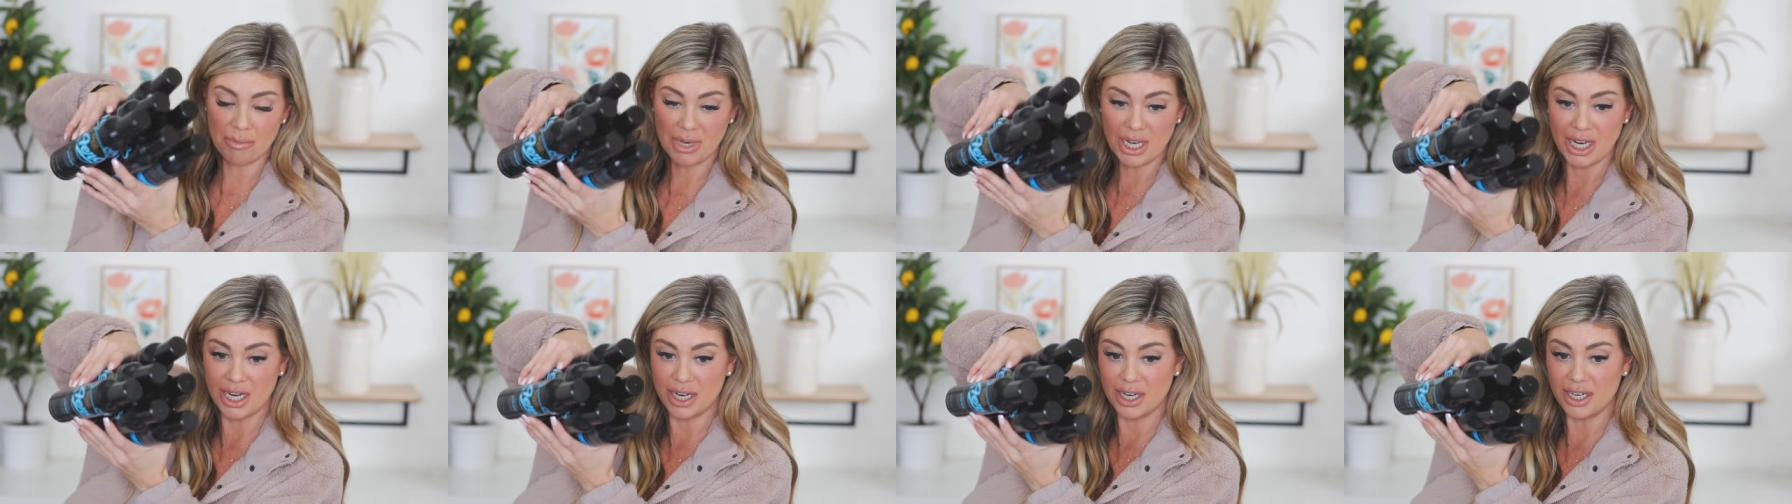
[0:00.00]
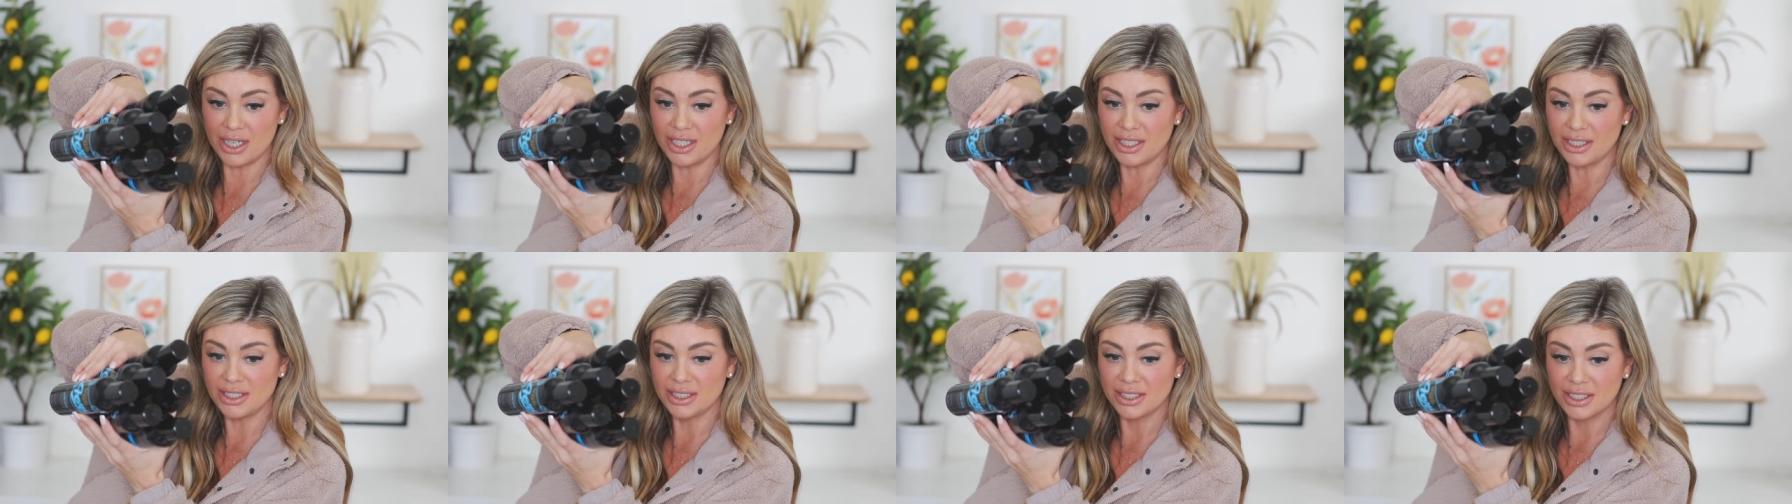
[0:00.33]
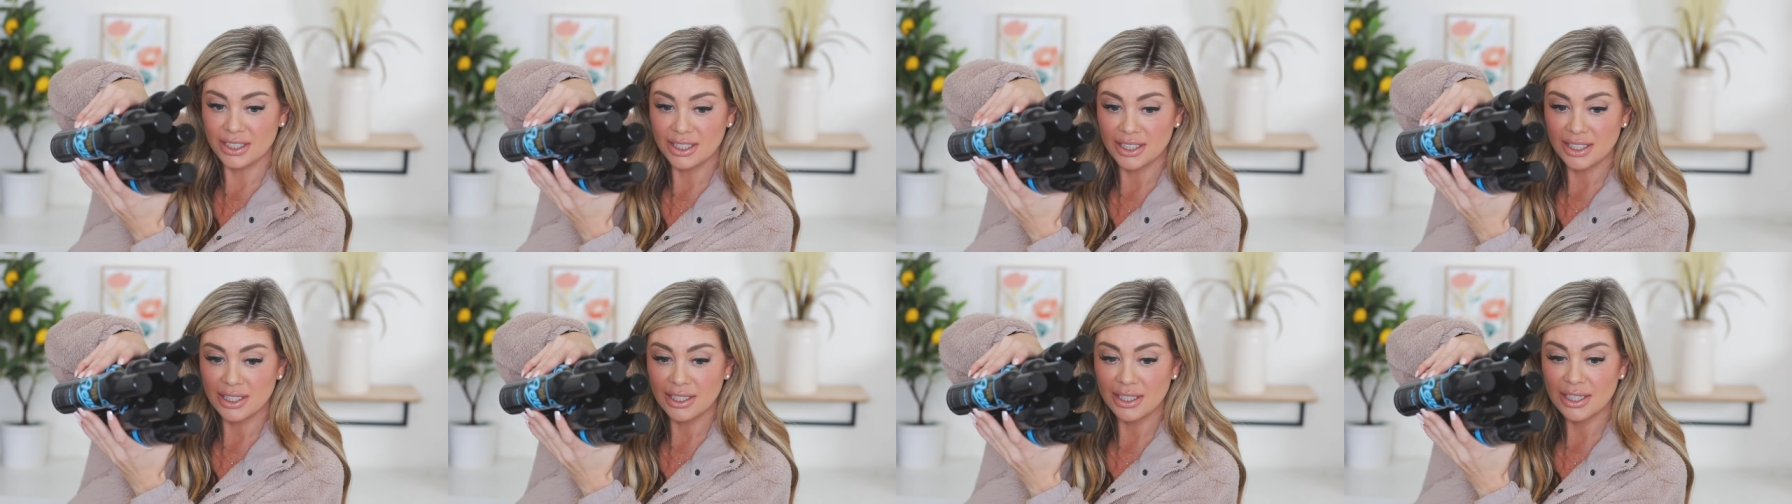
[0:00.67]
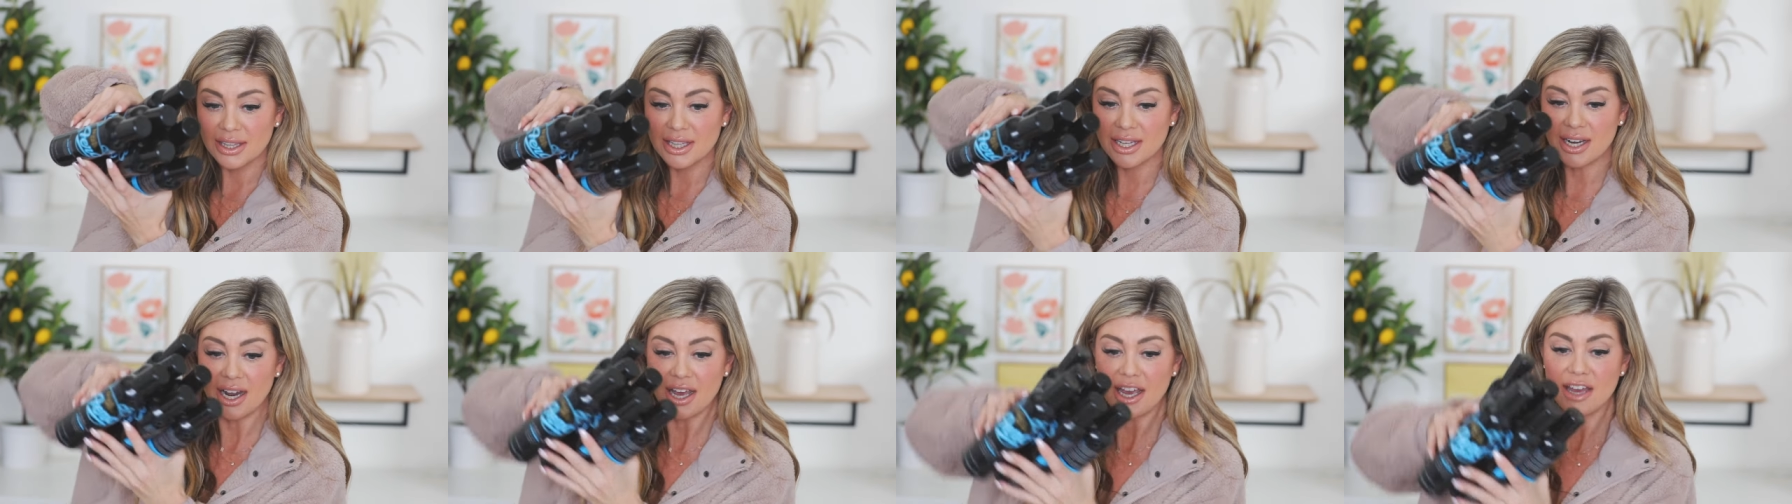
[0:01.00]
here
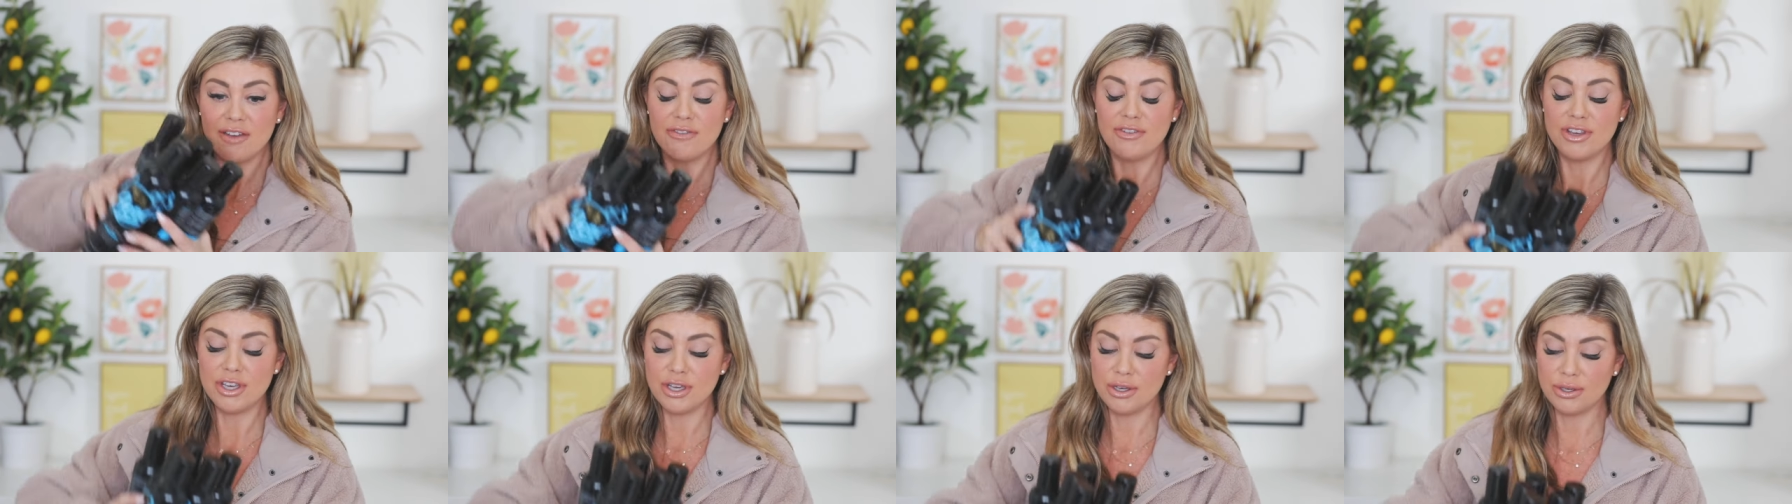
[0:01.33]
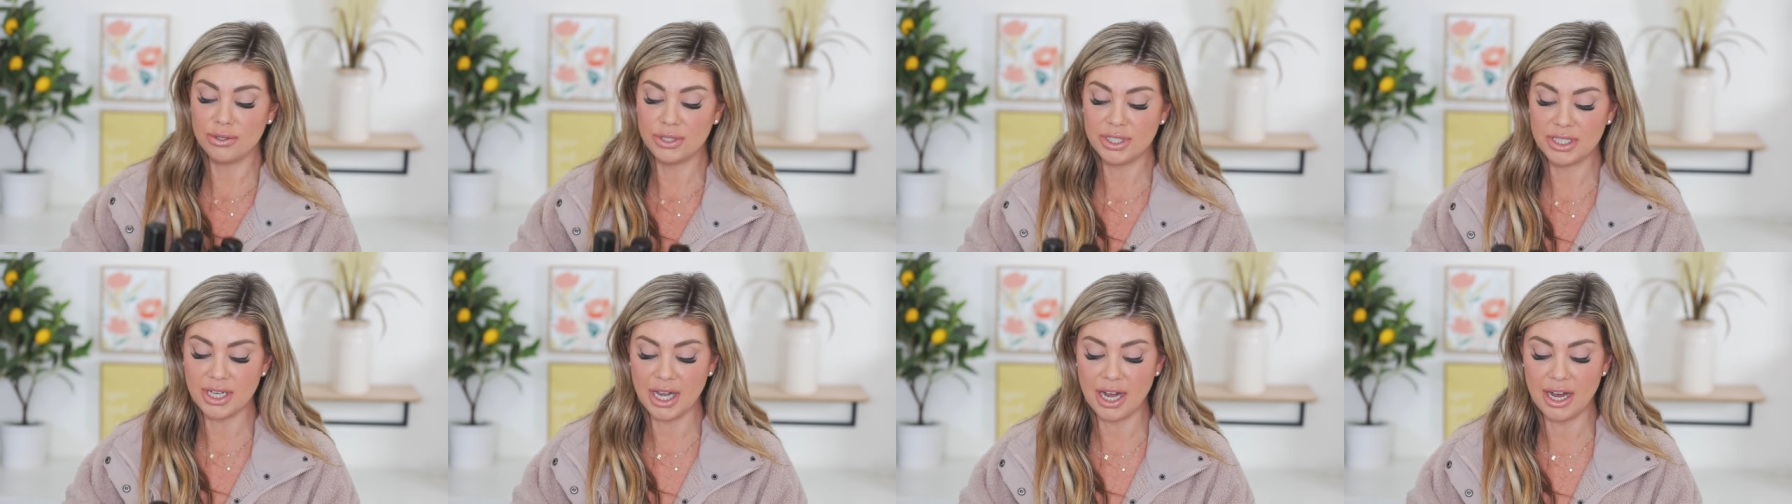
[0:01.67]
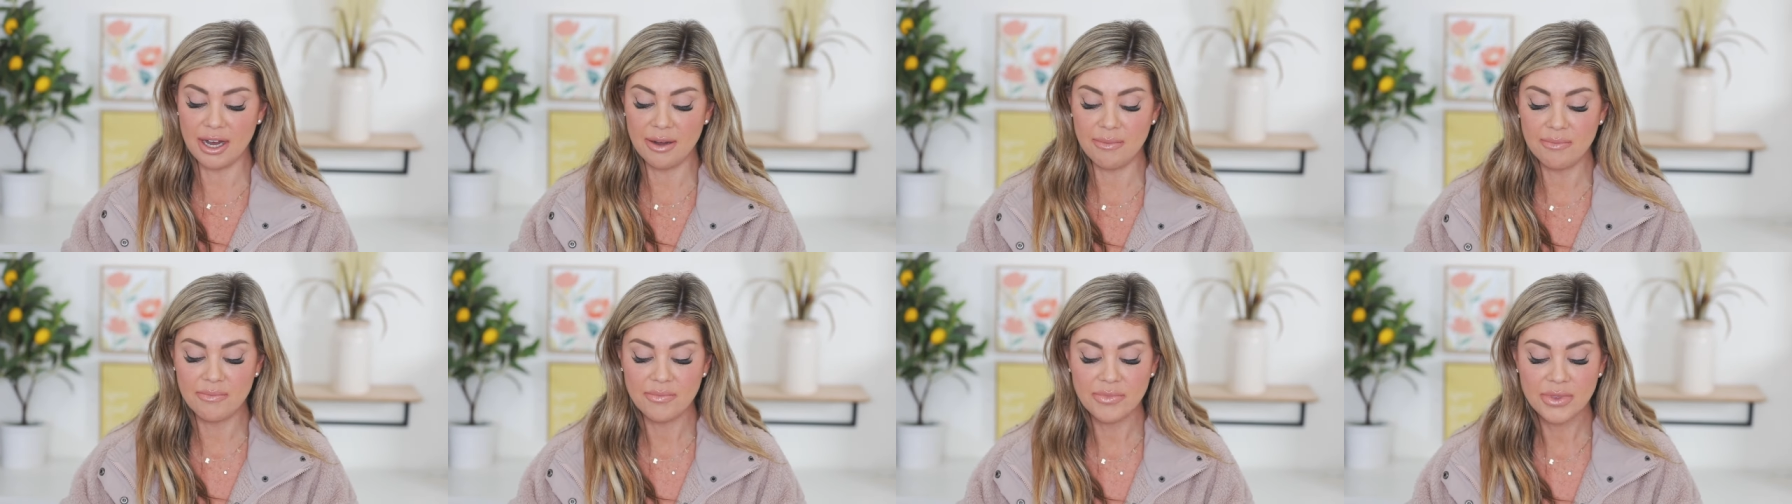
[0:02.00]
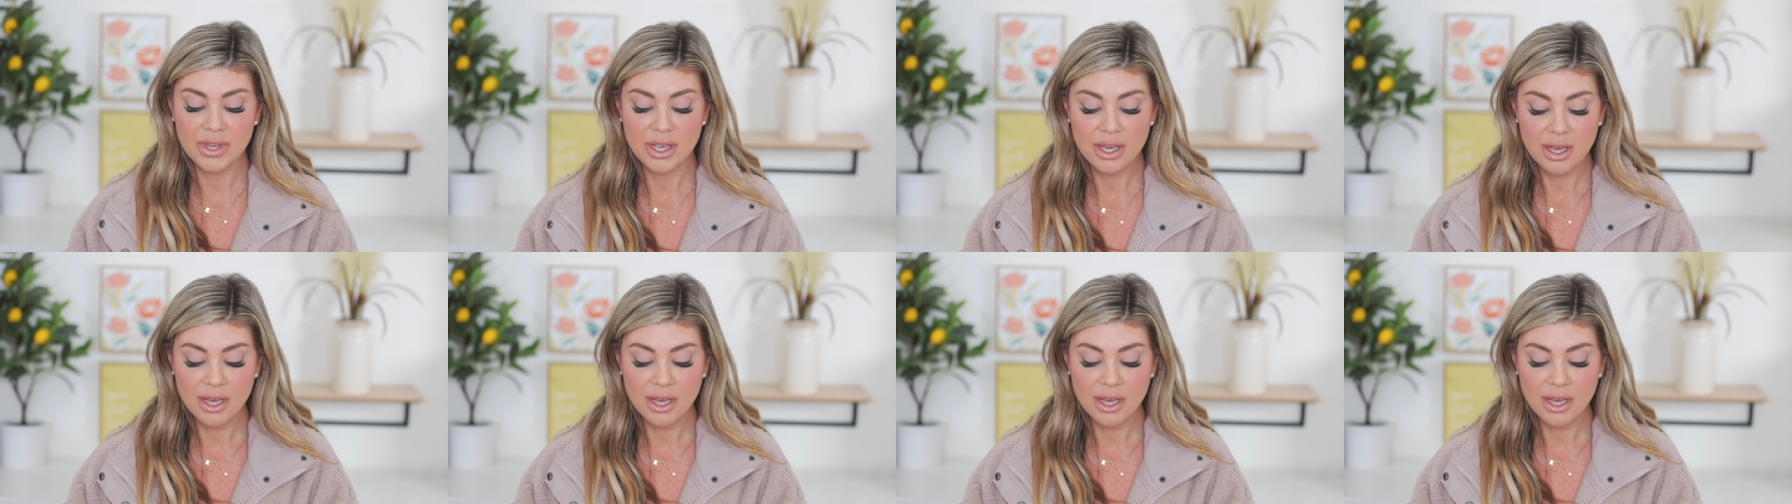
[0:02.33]
that I have used up.